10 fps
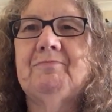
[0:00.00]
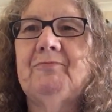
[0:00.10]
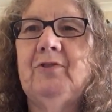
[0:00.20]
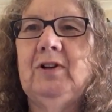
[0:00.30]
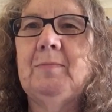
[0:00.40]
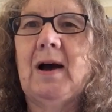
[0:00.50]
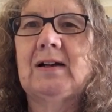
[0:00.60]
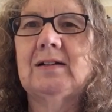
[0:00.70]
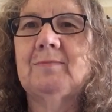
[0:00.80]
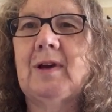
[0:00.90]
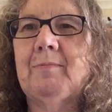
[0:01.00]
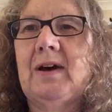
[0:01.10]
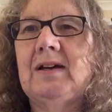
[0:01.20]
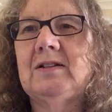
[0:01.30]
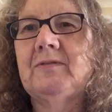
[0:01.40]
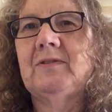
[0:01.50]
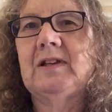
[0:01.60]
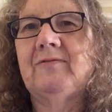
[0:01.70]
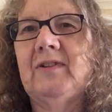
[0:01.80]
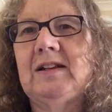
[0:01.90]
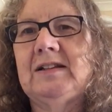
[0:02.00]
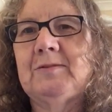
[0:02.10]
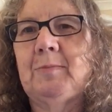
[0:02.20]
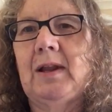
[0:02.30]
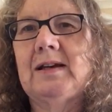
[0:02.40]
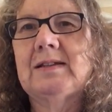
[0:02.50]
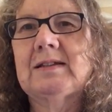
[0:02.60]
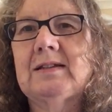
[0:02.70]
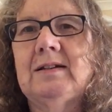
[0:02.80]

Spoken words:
fully marked up that page, everything fell into place.